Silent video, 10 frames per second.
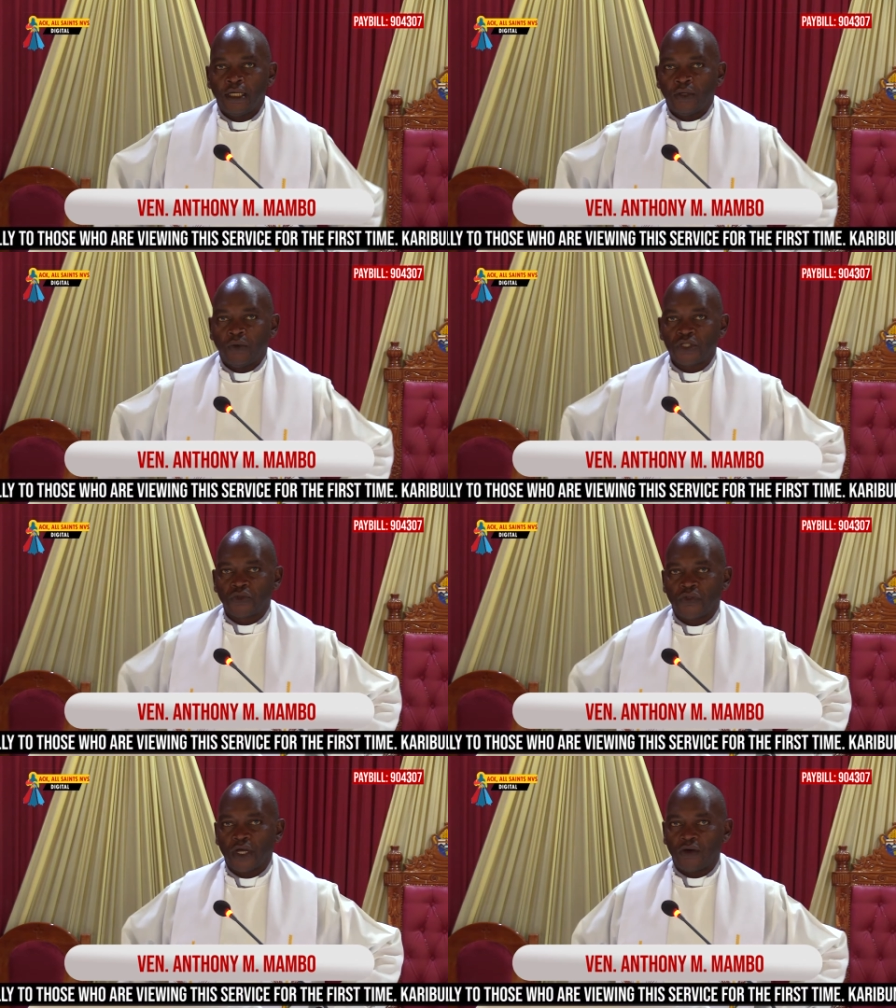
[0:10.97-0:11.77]
We want to
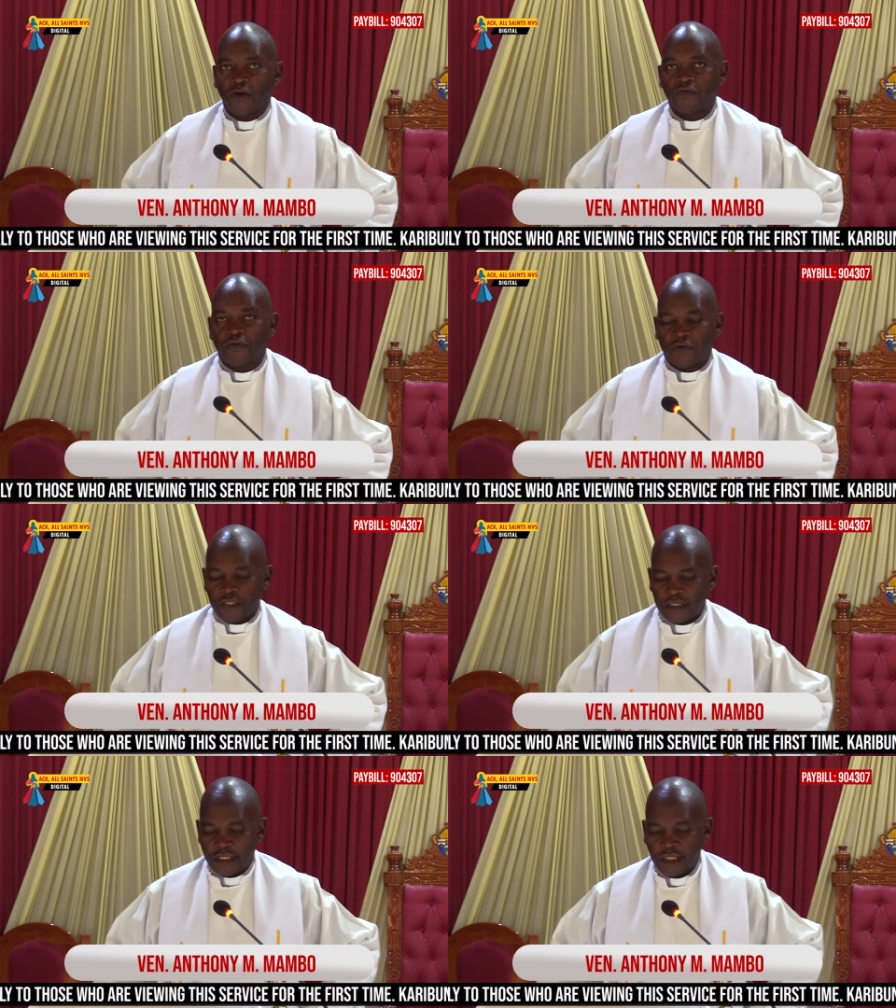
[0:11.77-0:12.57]
thank God for
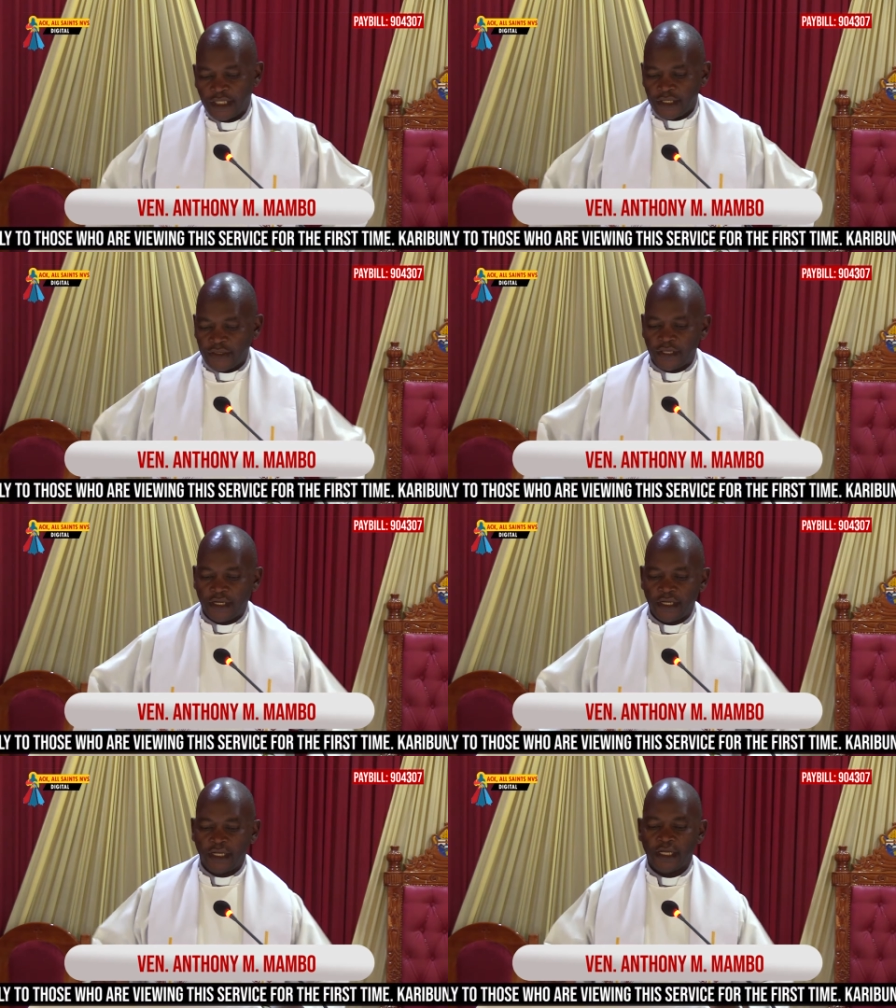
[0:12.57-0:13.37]
this day that
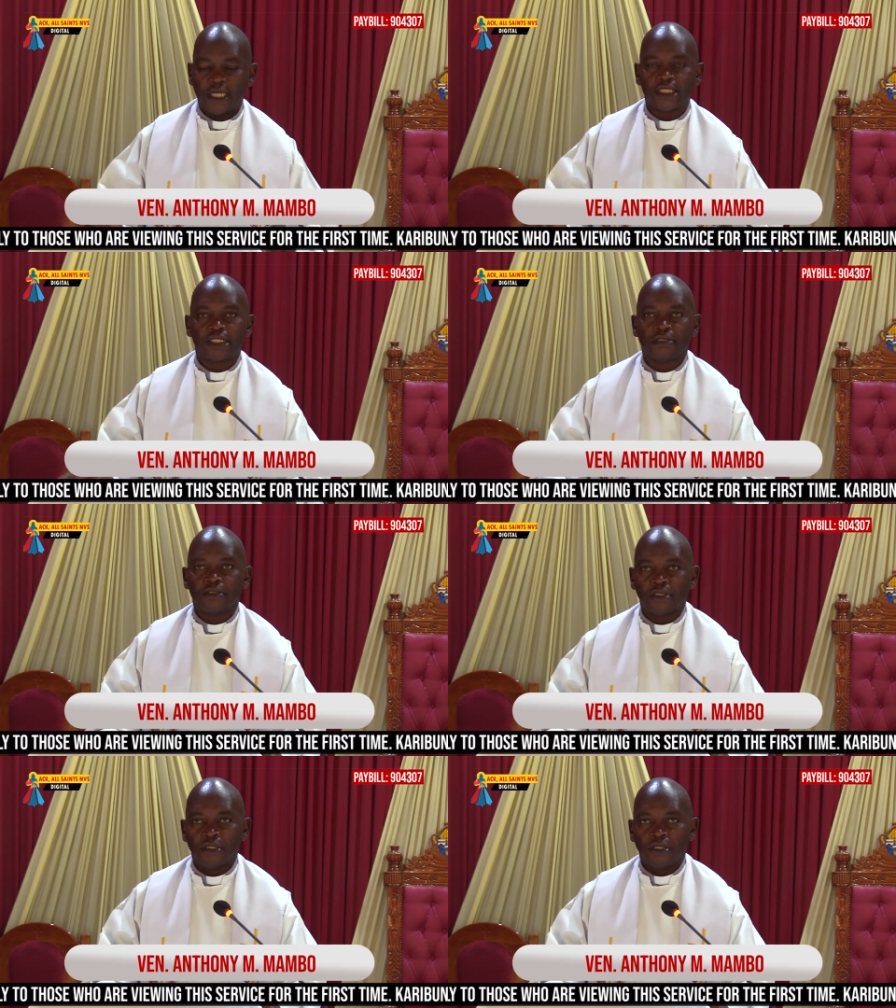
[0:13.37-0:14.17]
He, has
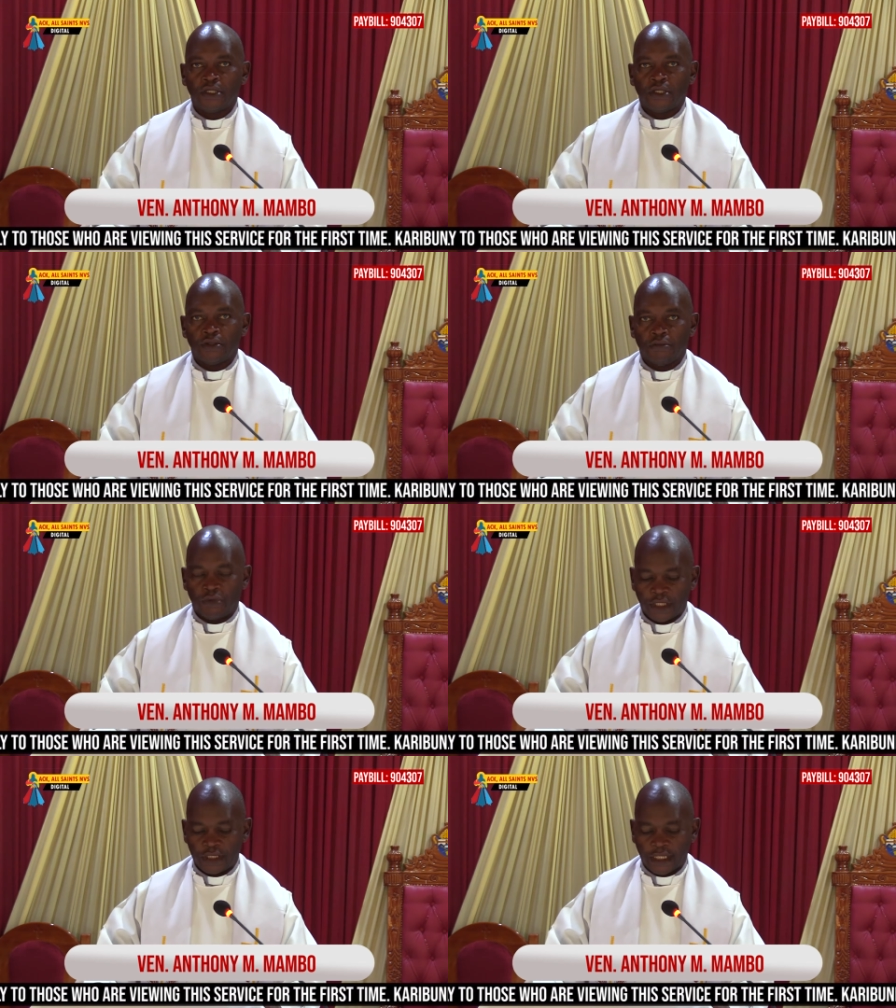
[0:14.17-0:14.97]

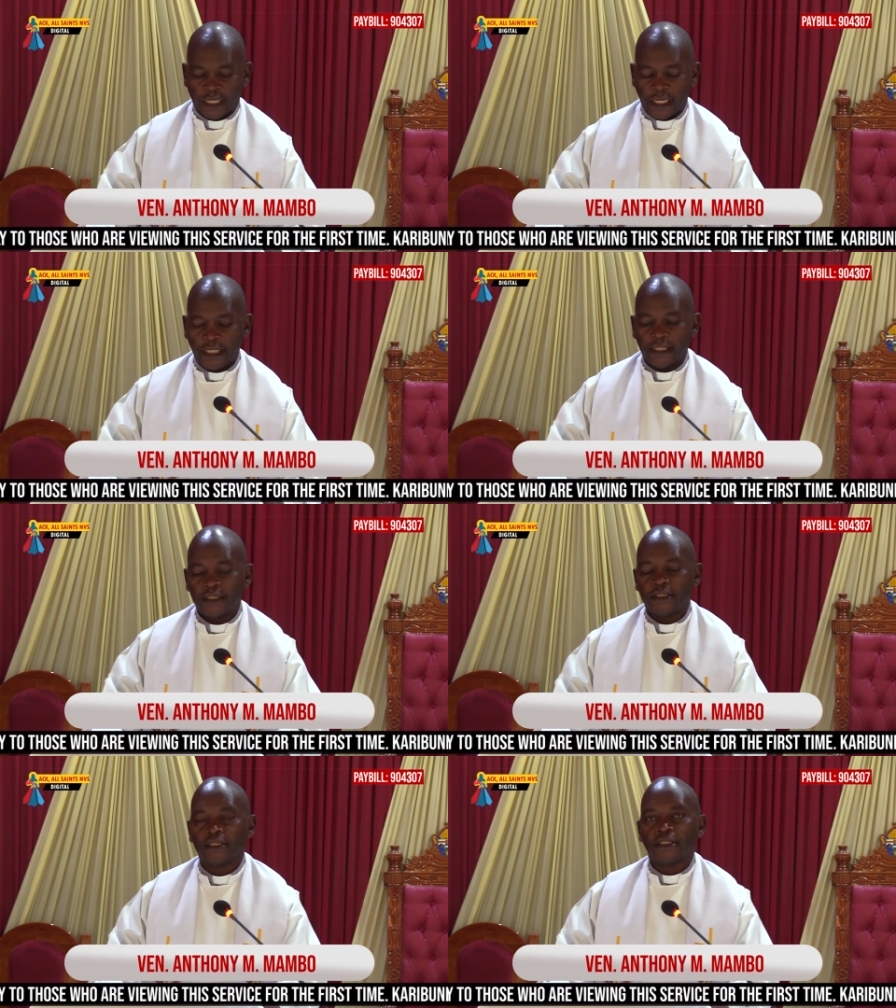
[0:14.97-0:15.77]
brought us
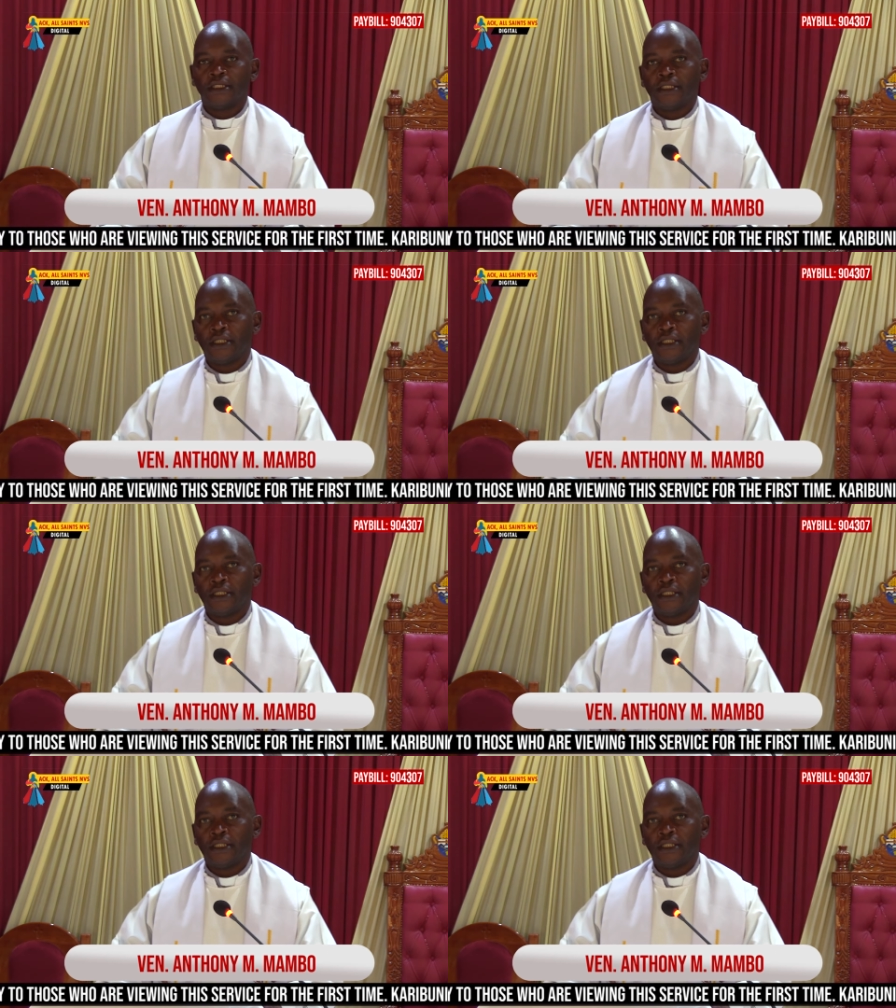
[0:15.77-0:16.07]
again.